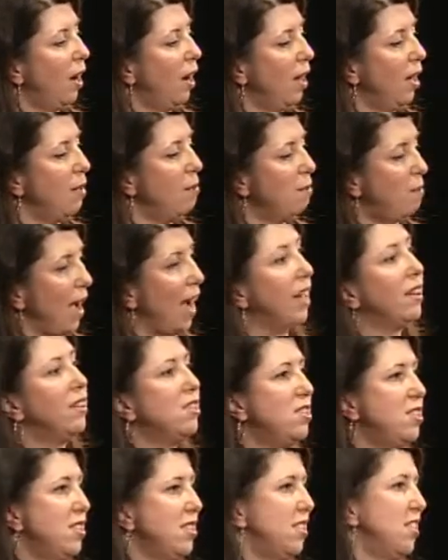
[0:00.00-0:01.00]

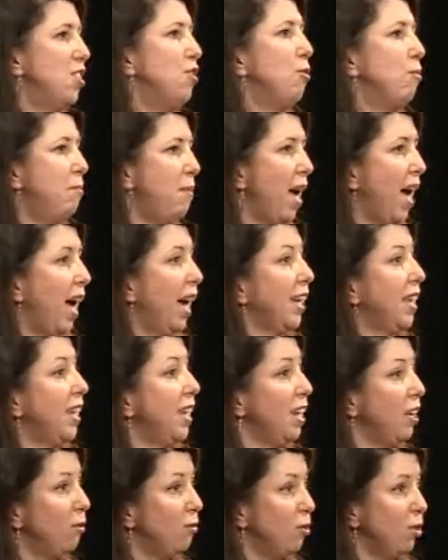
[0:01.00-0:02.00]
imbalance is in your back
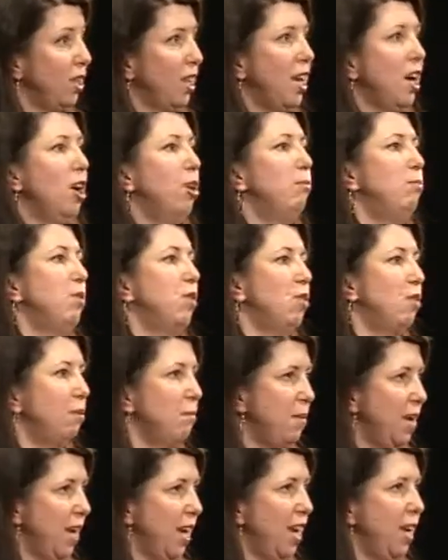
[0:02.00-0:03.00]
can really help with your
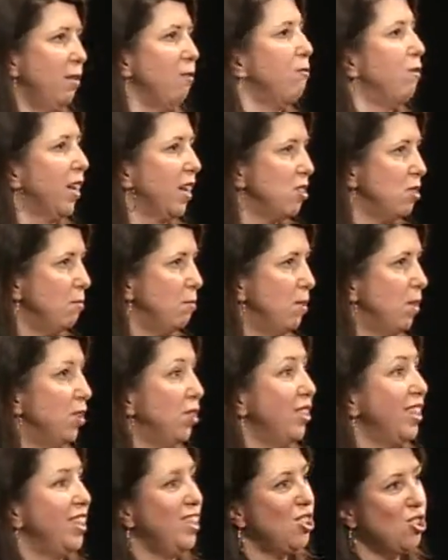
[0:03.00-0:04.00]
pain,
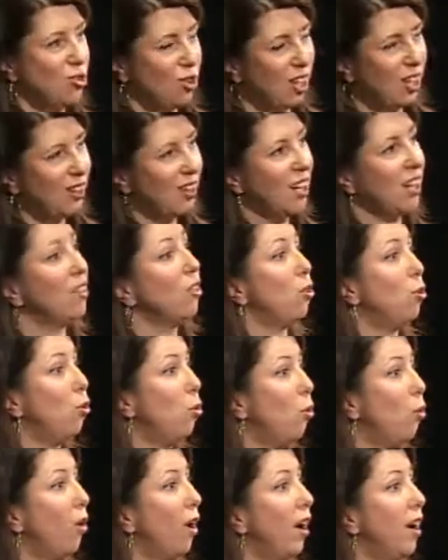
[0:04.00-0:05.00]
flexibility, strengthening the
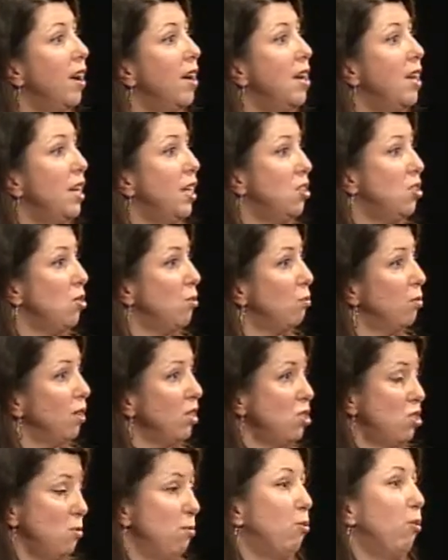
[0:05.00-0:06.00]
core to really
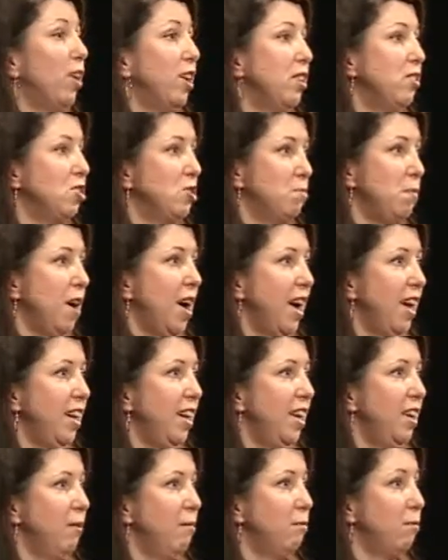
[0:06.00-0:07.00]
support your spine
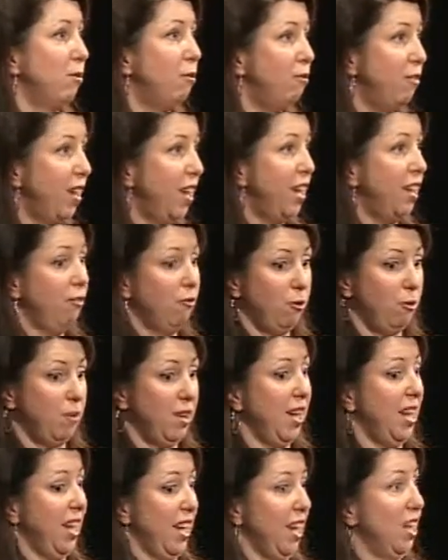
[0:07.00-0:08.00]
and prevent it from
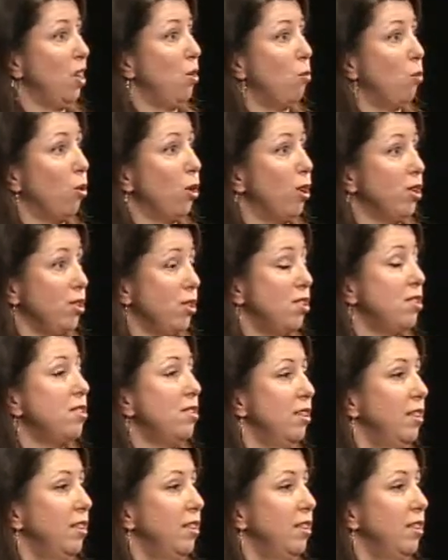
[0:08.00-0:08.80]
getting any worse.